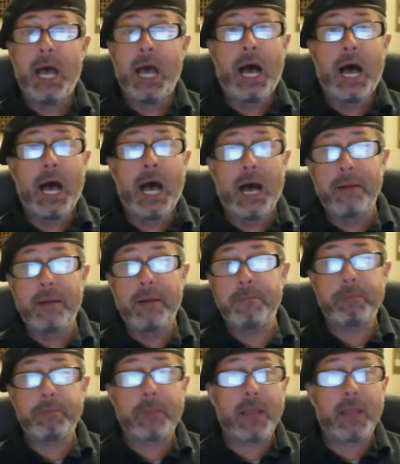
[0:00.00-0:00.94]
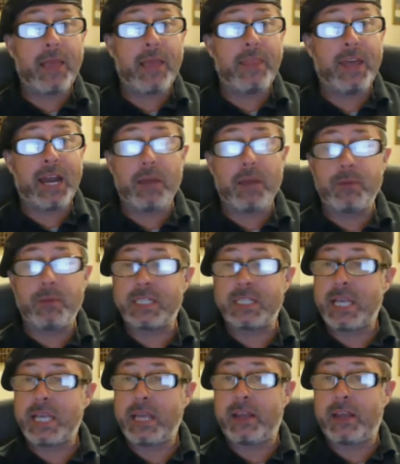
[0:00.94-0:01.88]
And then I would
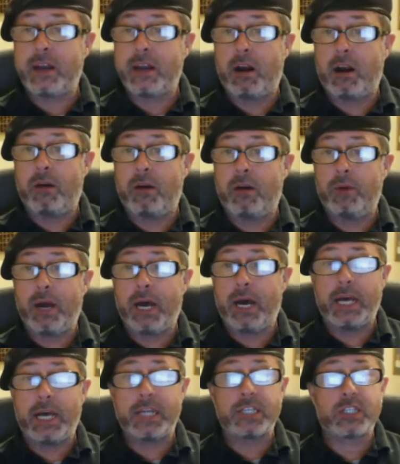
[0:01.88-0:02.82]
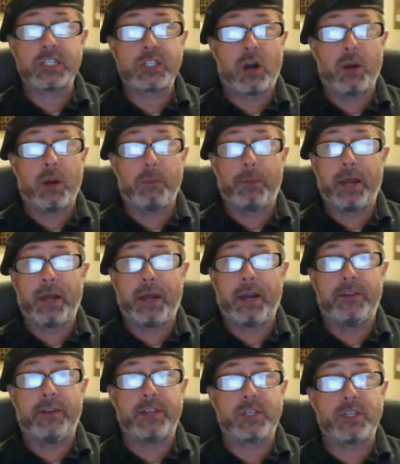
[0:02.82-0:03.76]
say that our star
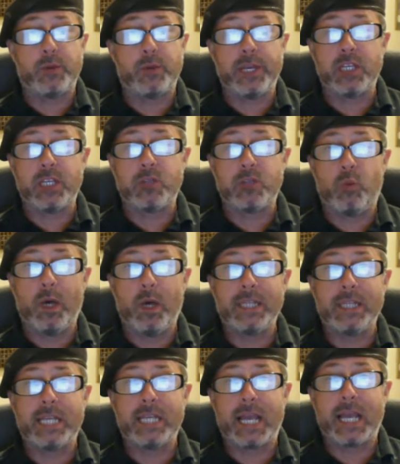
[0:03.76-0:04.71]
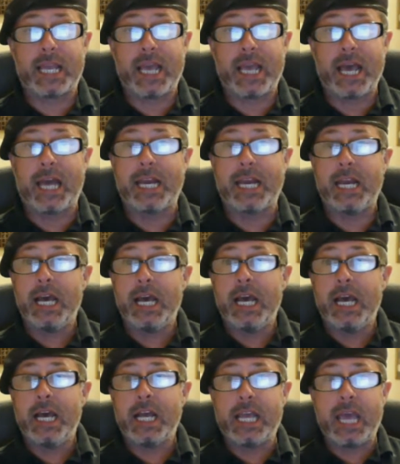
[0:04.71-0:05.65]
player this week is once again
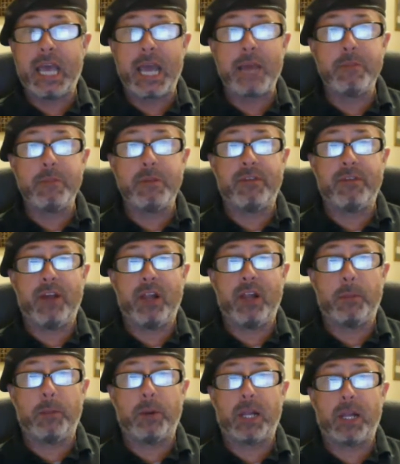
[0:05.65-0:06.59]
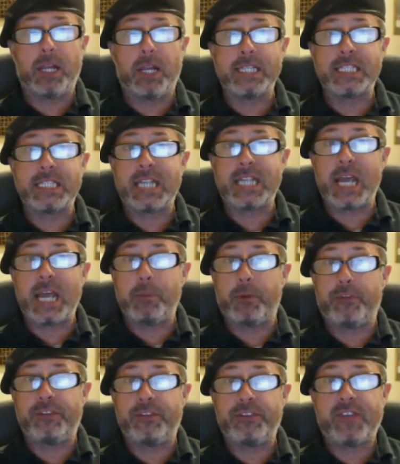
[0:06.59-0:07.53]
game developer Clint
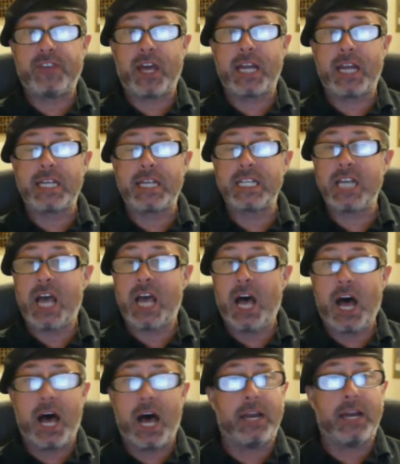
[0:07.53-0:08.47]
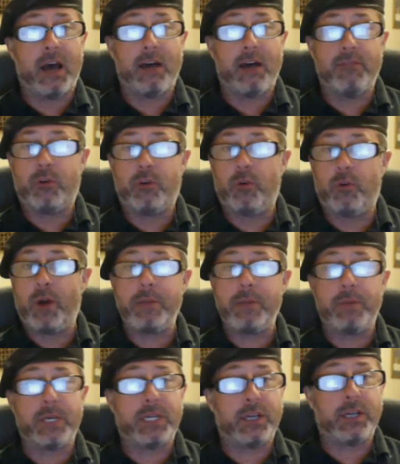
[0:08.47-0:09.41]
Staples. He's got a ton of great
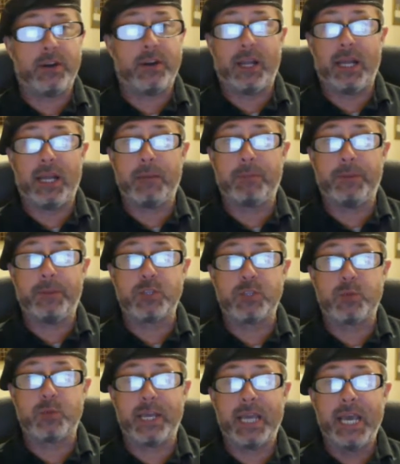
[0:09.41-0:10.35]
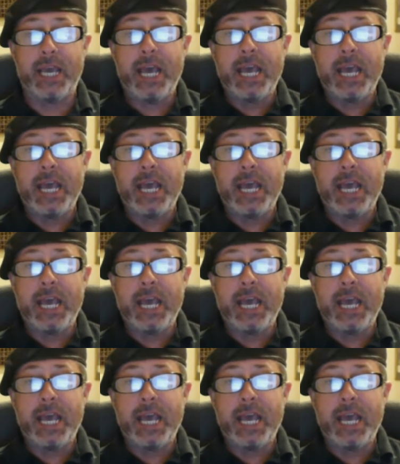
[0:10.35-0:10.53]
material up this week.